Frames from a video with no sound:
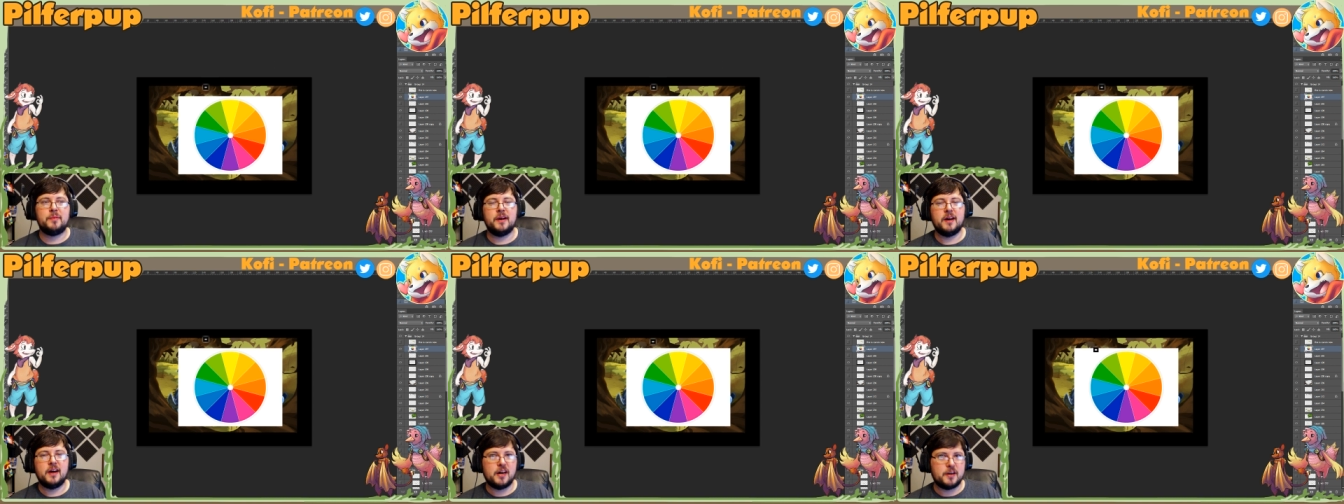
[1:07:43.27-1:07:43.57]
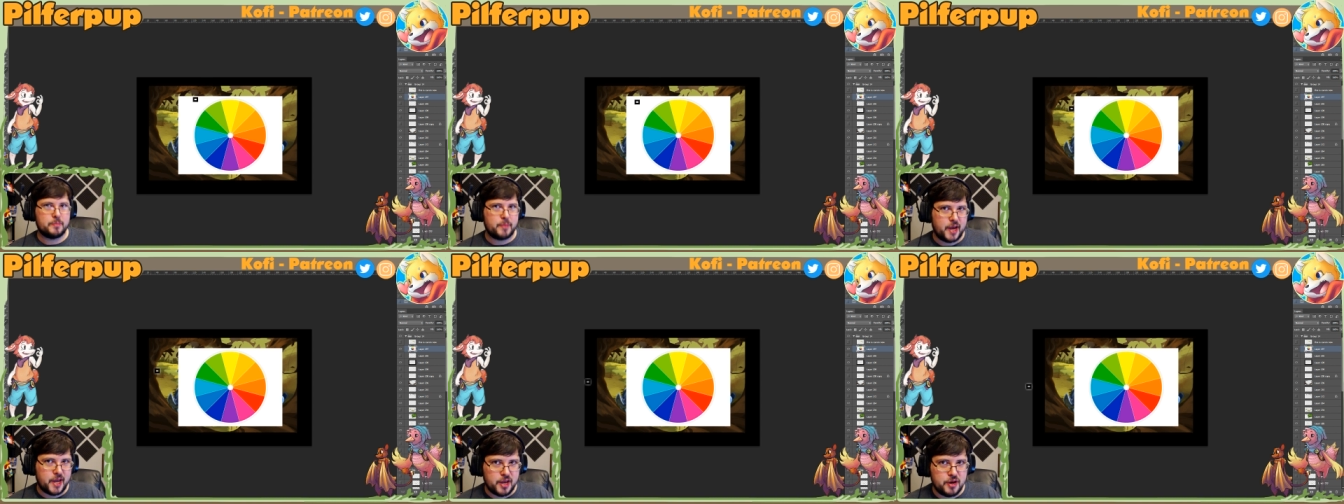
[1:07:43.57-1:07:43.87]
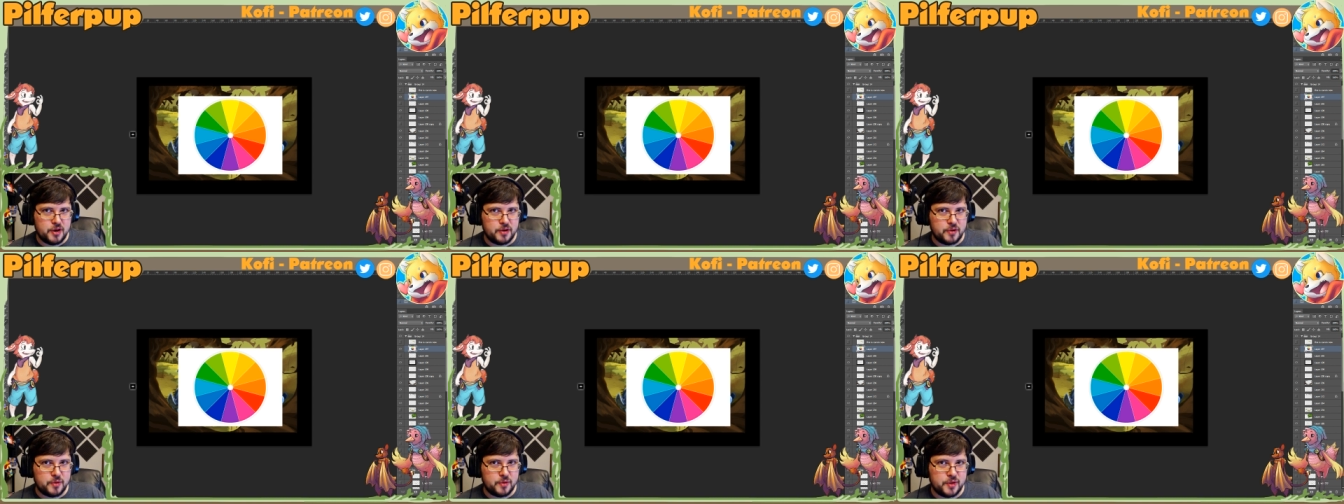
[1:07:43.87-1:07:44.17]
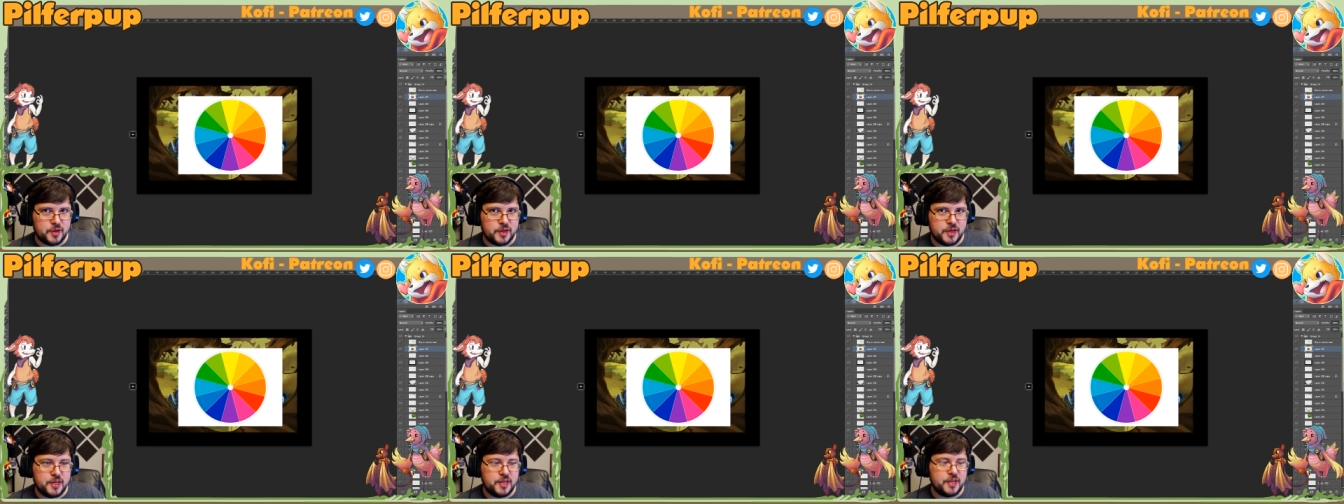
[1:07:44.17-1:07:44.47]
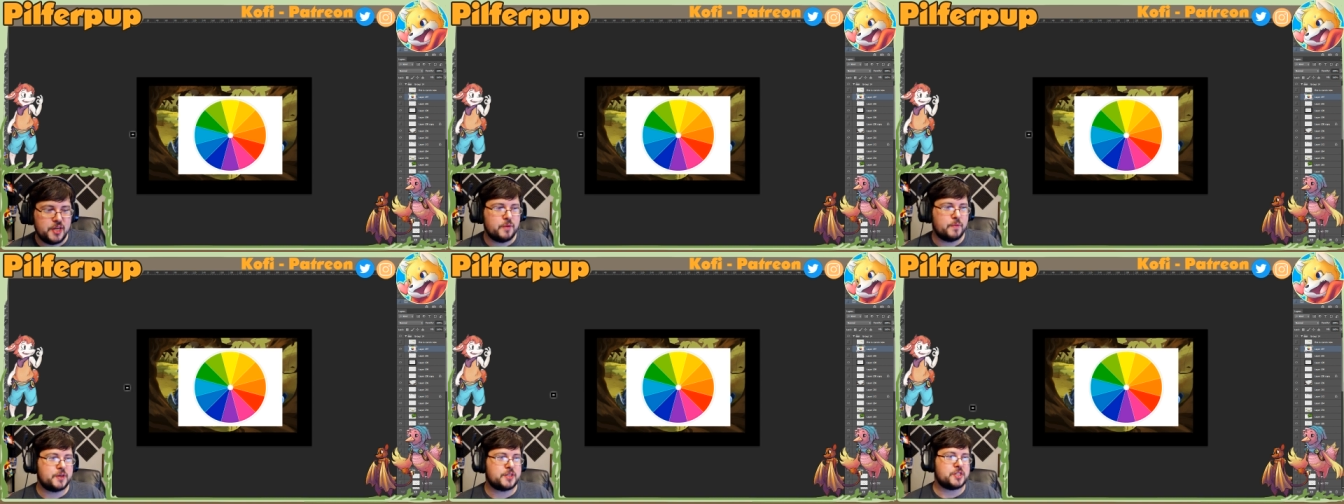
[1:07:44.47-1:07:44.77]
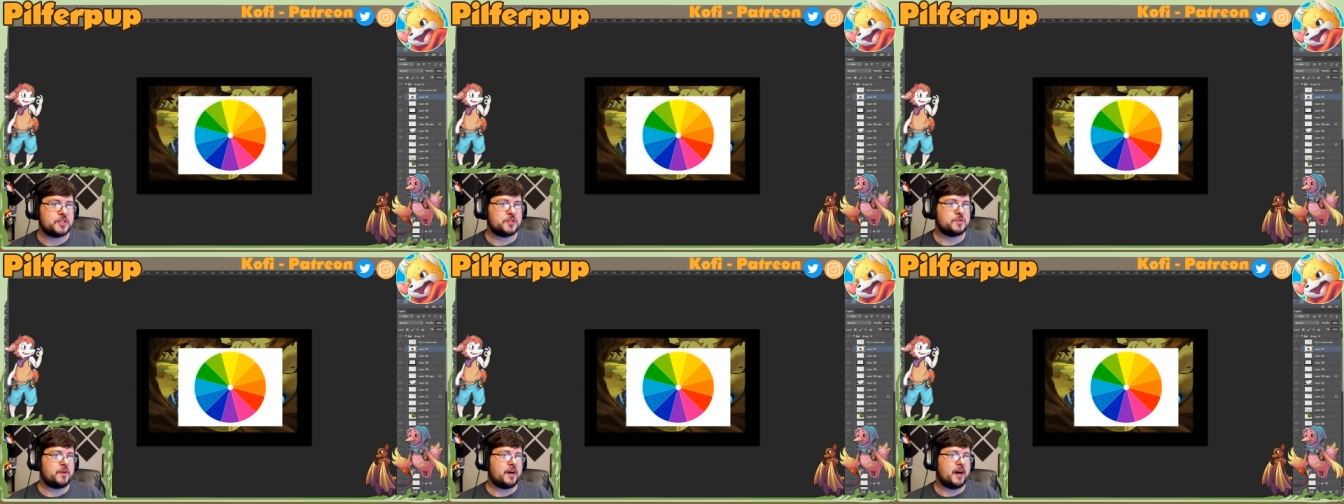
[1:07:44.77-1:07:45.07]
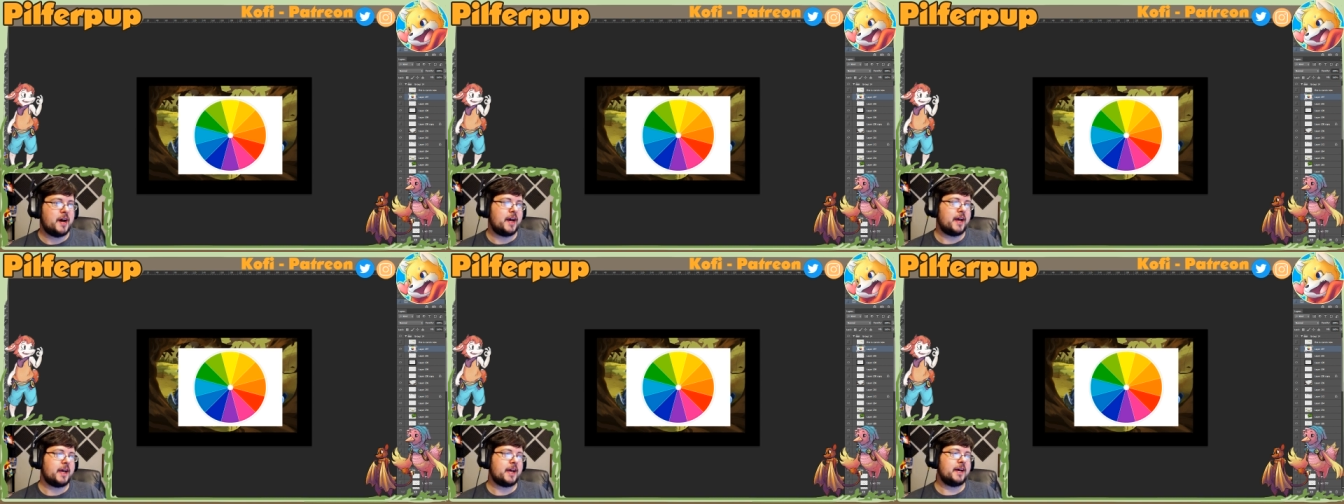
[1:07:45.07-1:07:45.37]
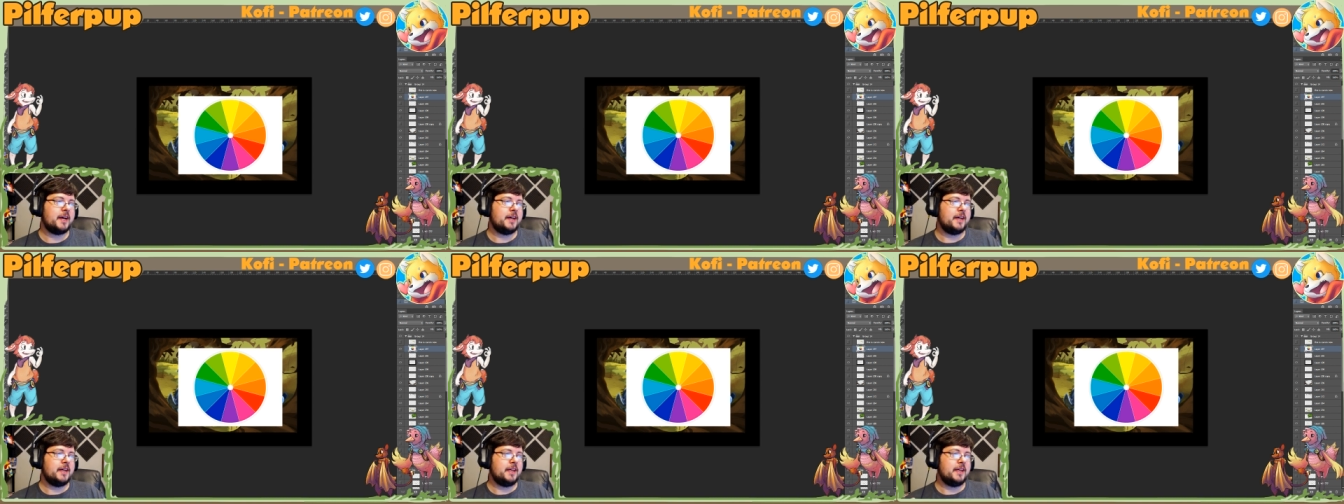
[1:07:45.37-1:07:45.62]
on my own, which is why